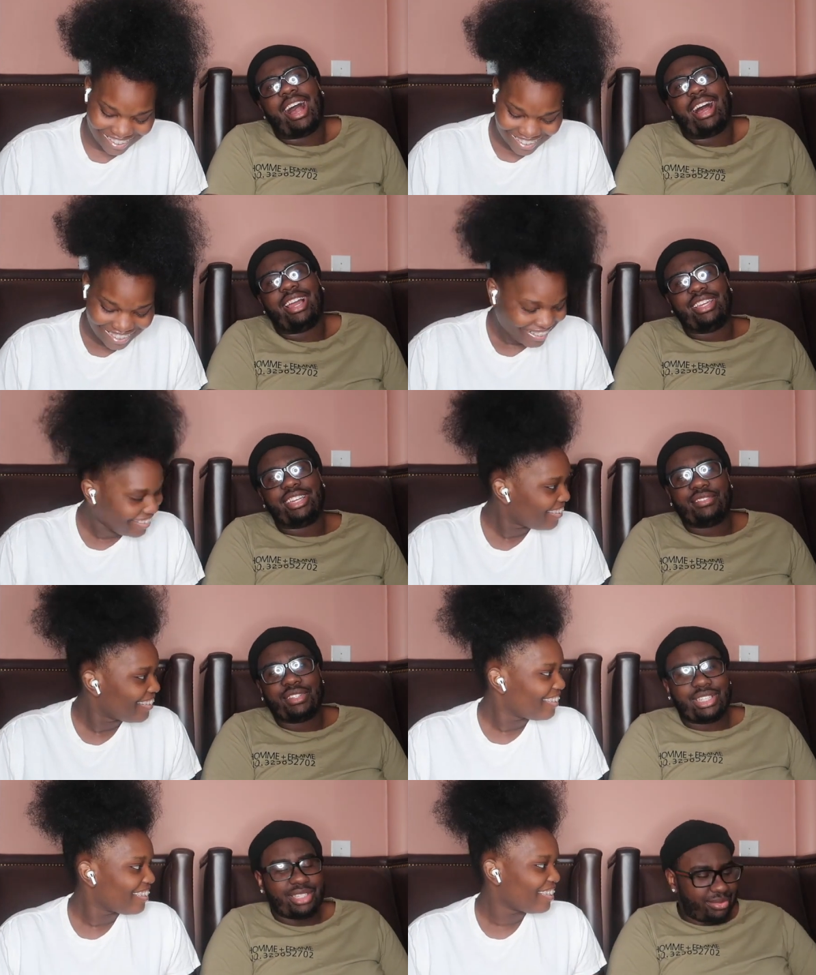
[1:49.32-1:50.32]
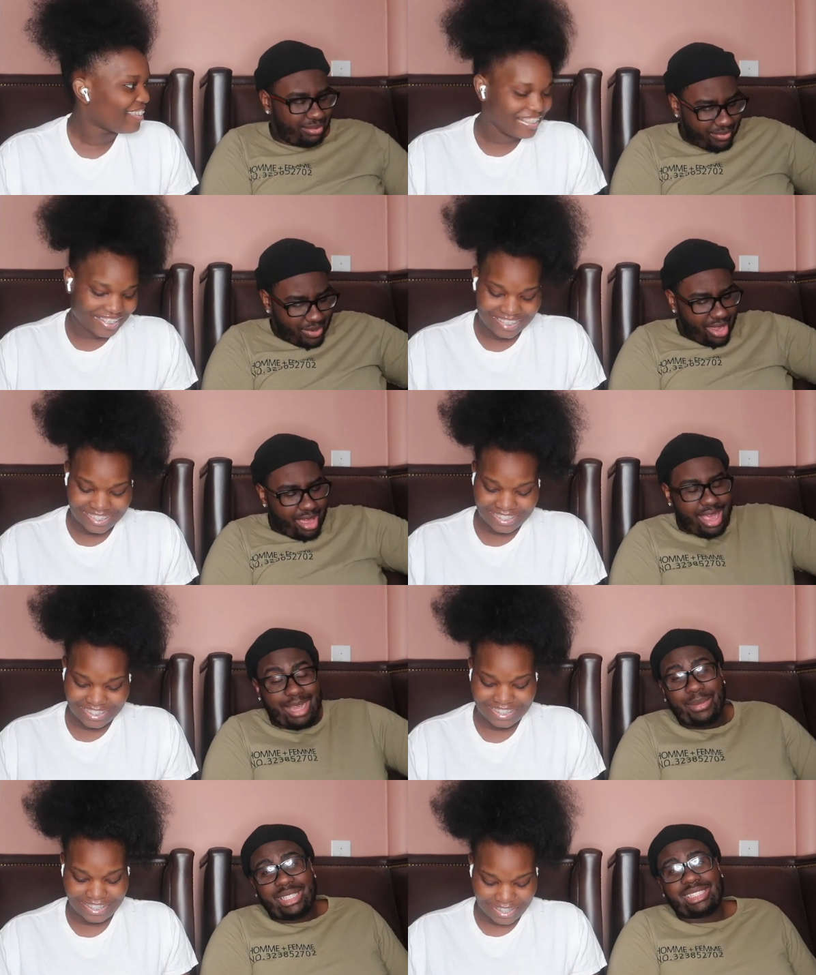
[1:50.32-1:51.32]
Speaker 1: I eat everything.
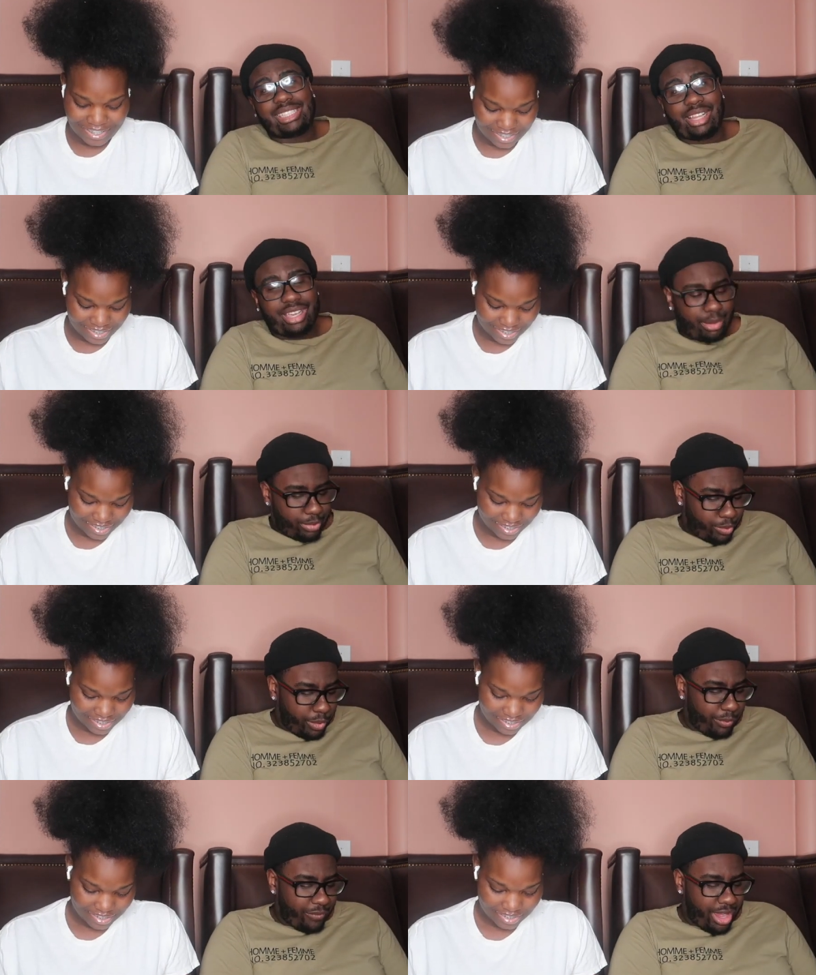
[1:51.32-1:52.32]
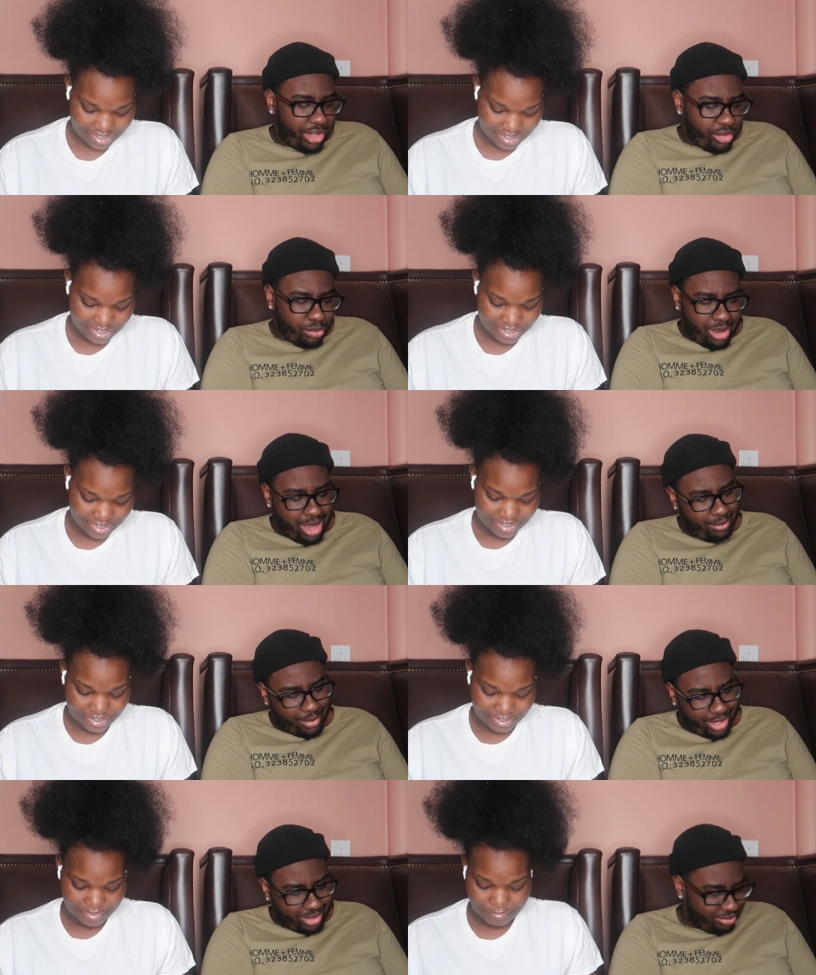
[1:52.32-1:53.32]
that makes it sound like I'm a human vacuum.
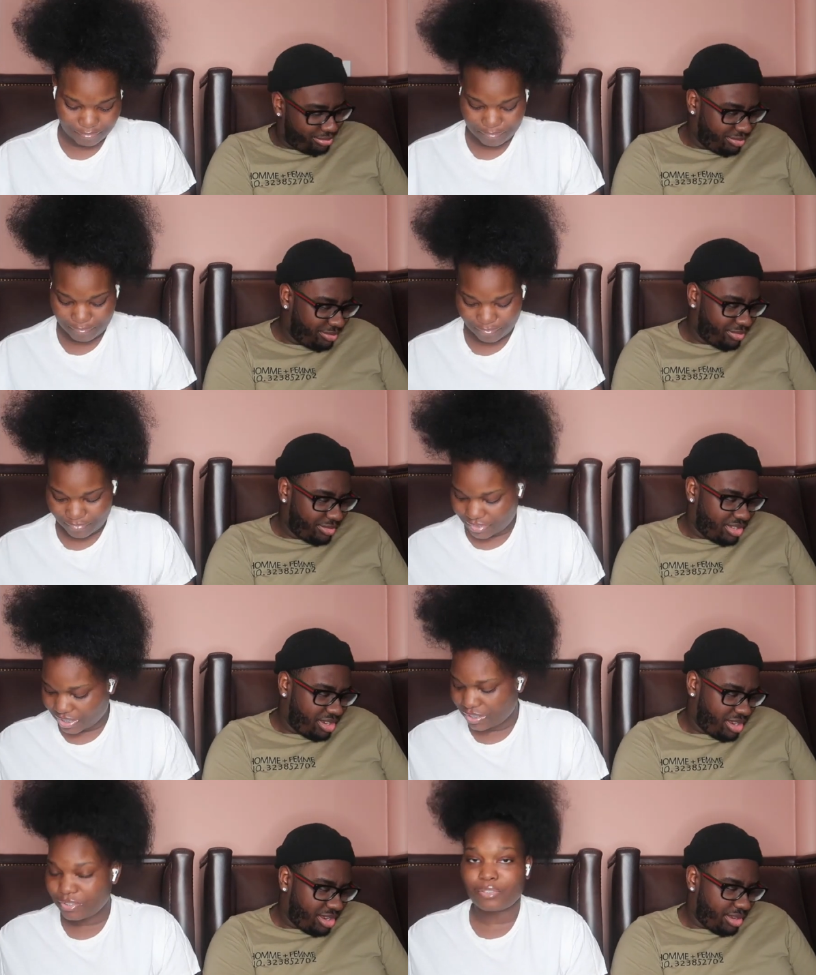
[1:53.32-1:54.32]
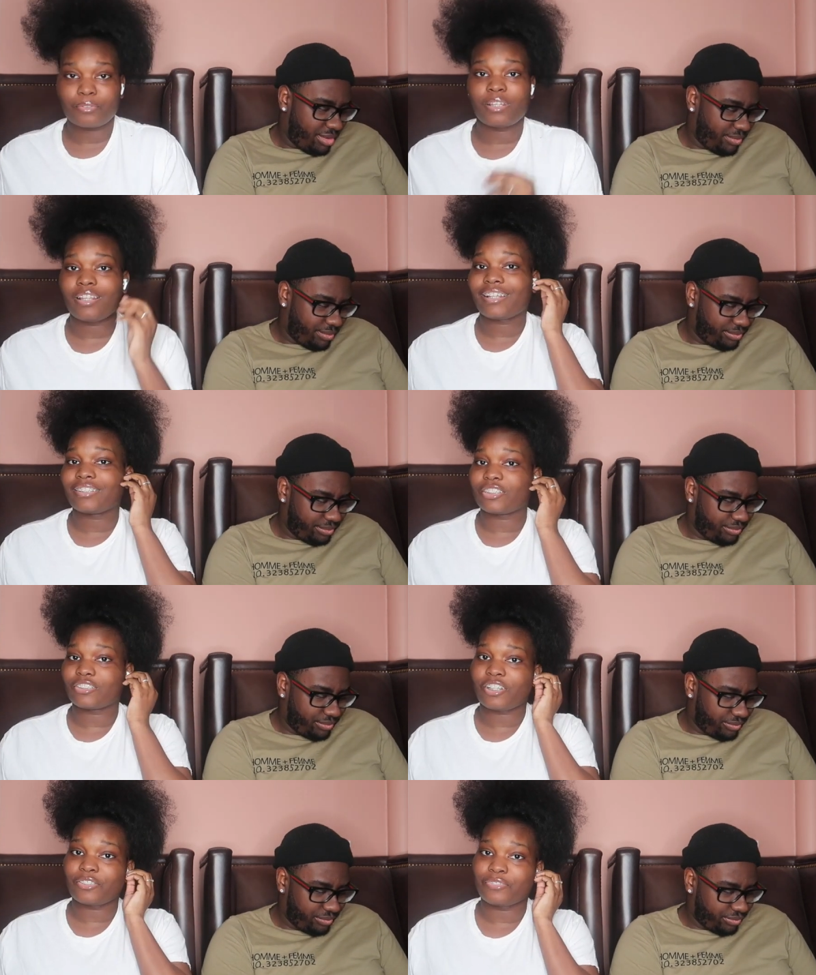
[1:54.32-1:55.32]
I'm not.
Speaker 2: Jason, dude, he likes to
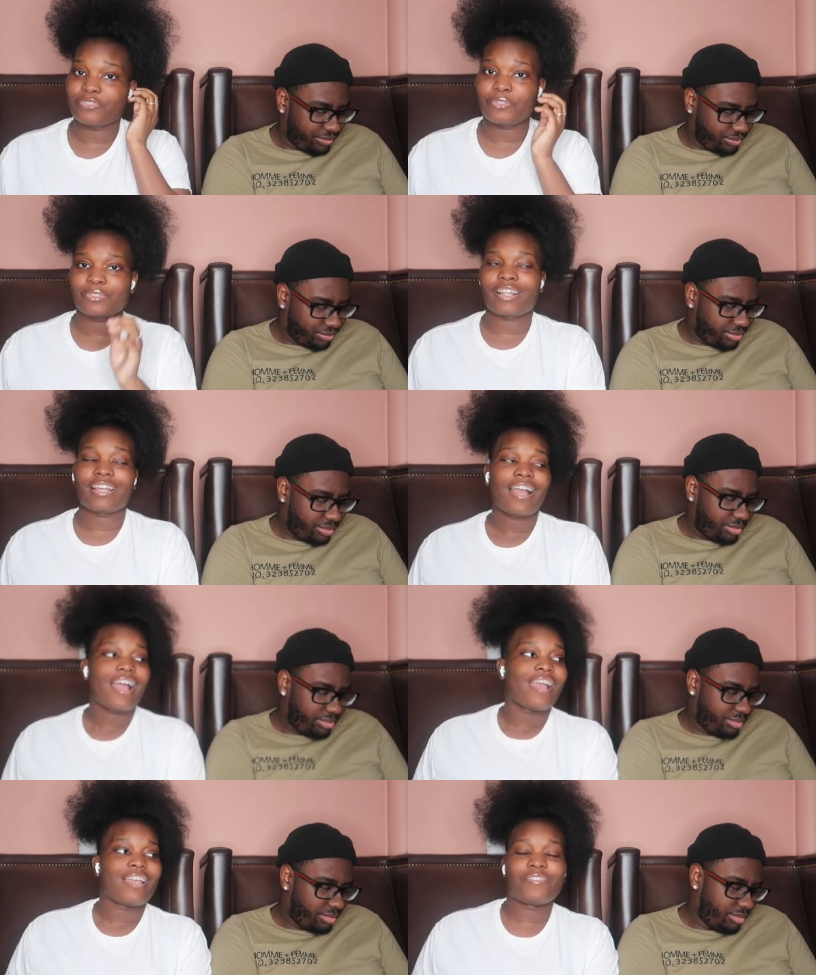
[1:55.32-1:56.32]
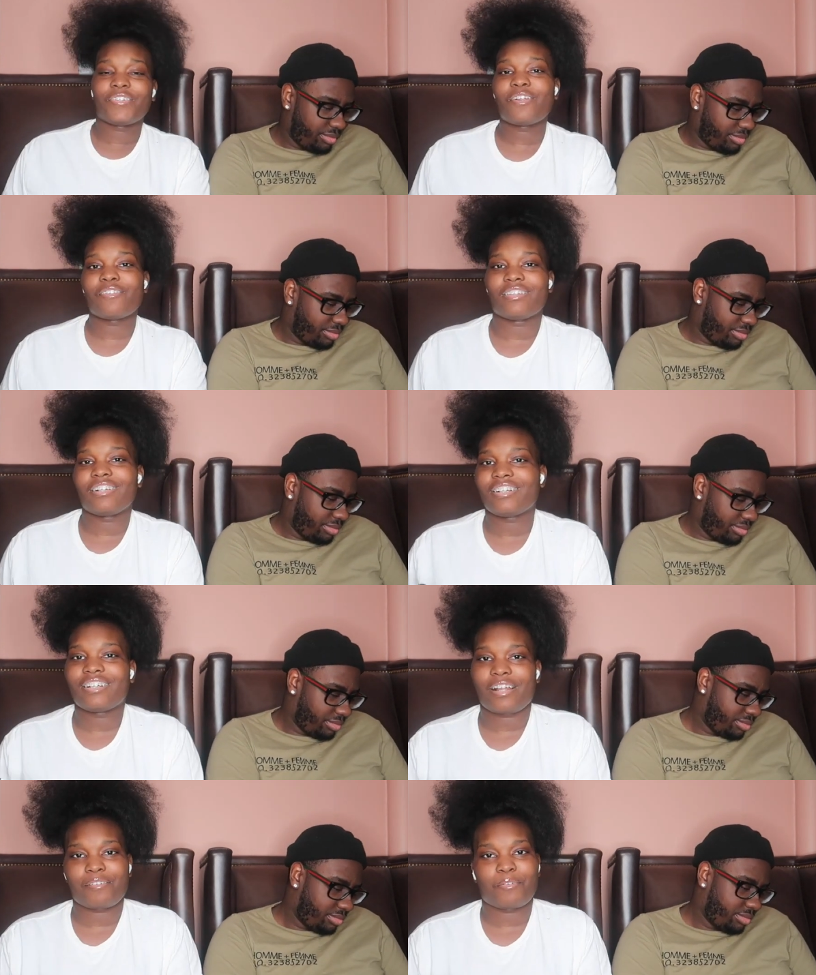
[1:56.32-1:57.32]
try new food. Like, if it don't look
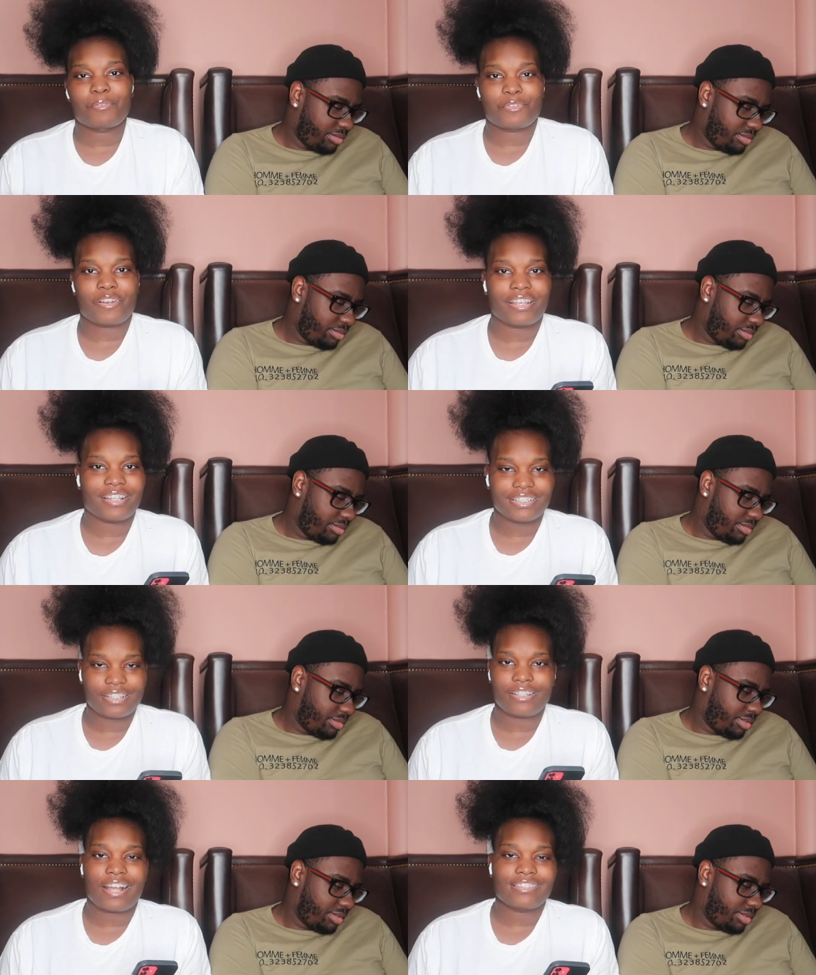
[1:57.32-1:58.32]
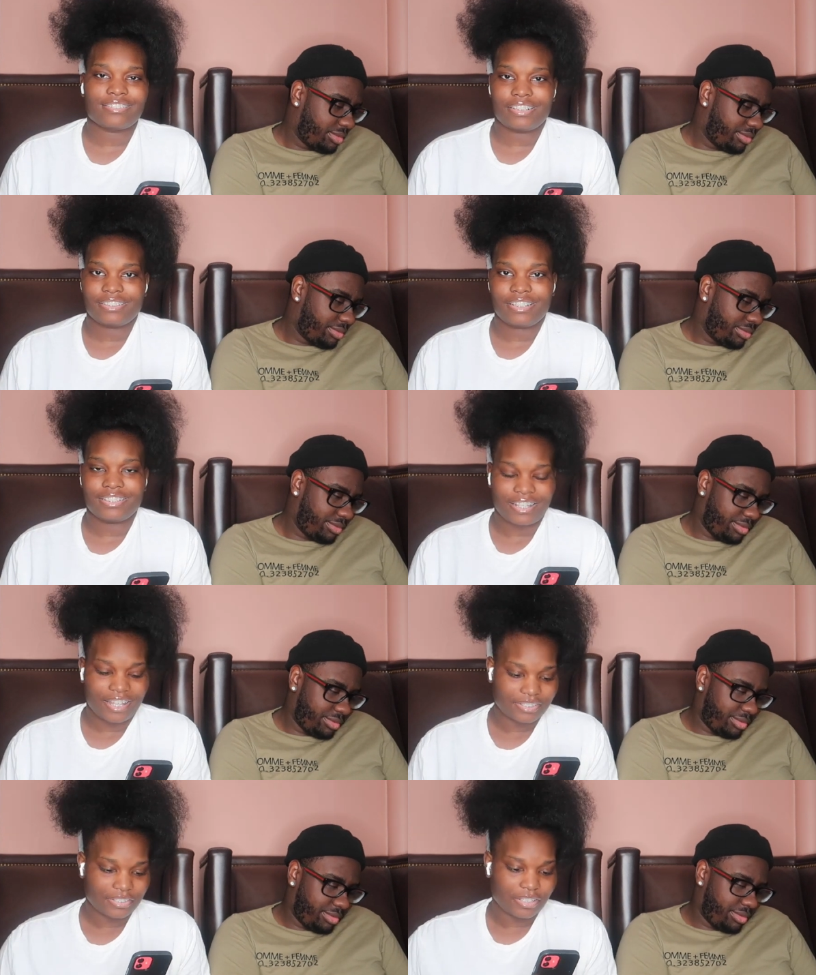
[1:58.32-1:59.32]
good, I won't try it. Because then 9 times out of 10 is
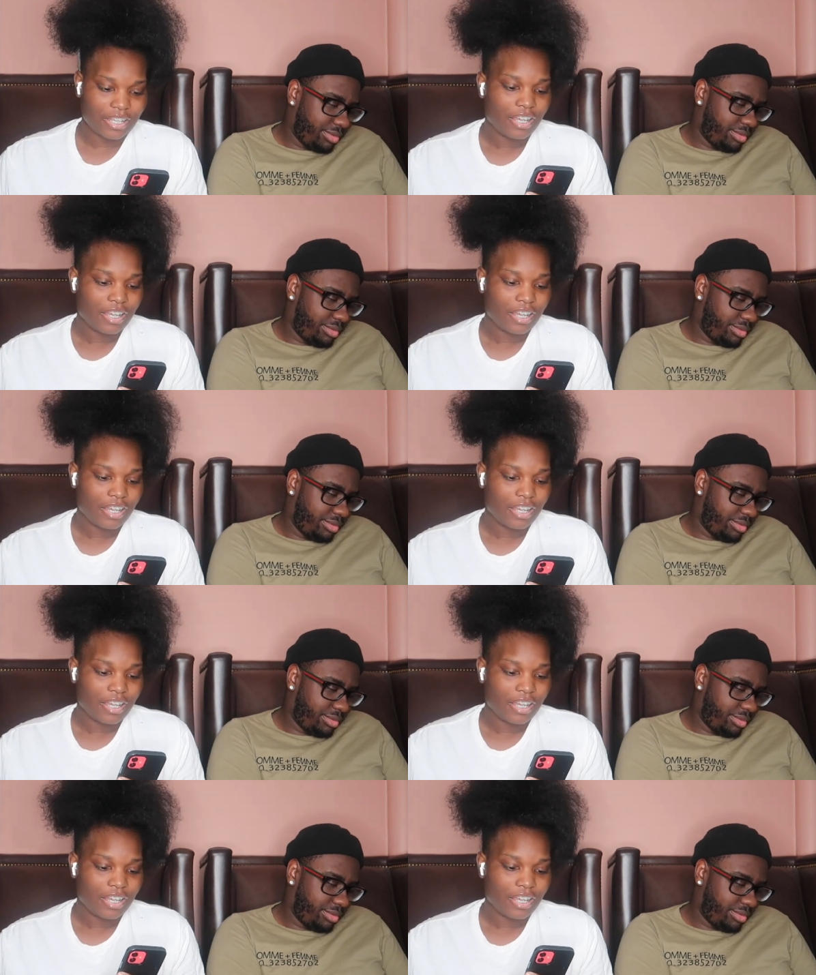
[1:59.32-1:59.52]
nasty.